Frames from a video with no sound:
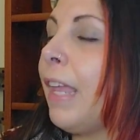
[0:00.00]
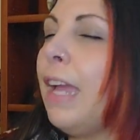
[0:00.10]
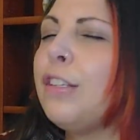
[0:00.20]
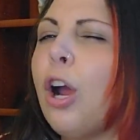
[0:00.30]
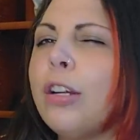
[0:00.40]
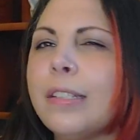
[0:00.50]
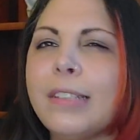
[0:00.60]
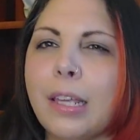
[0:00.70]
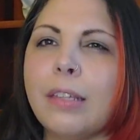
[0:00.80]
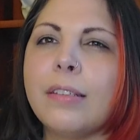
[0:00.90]
It's hard to
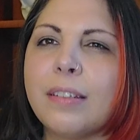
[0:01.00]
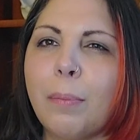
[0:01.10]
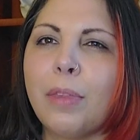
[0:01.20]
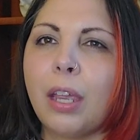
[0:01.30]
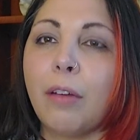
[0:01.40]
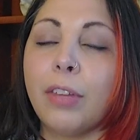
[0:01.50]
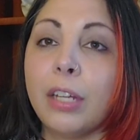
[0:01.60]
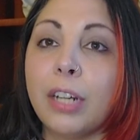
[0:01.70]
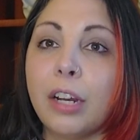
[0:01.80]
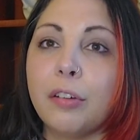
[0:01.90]
say that something of
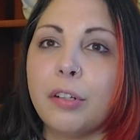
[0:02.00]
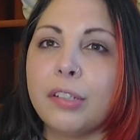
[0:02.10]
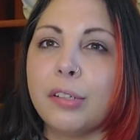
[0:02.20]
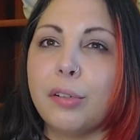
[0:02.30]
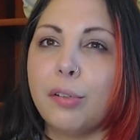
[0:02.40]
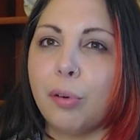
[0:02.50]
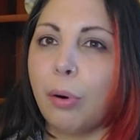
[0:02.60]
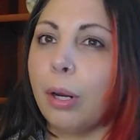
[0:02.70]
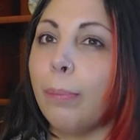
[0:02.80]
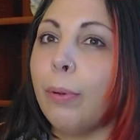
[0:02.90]
that nature is
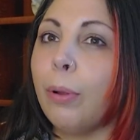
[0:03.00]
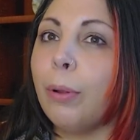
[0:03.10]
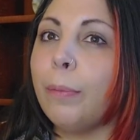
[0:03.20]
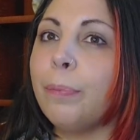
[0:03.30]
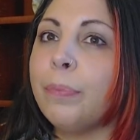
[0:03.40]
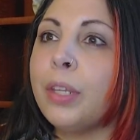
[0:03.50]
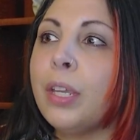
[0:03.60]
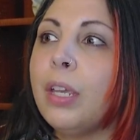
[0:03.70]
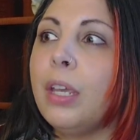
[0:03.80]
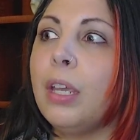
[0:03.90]
enjoyable.
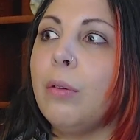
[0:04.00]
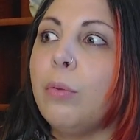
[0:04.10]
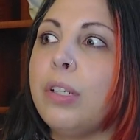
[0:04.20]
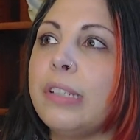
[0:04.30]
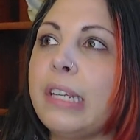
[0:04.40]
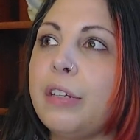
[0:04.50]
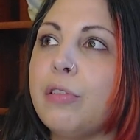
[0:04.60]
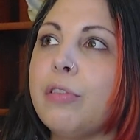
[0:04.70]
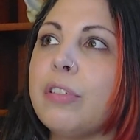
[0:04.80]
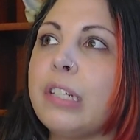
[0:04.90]
It was
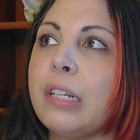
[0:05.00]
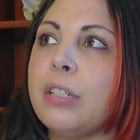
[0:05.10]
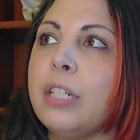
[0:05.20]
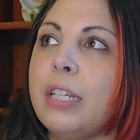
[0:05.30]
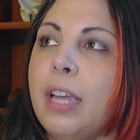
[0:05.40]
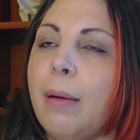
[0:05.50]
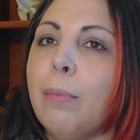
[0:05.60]
interesting to get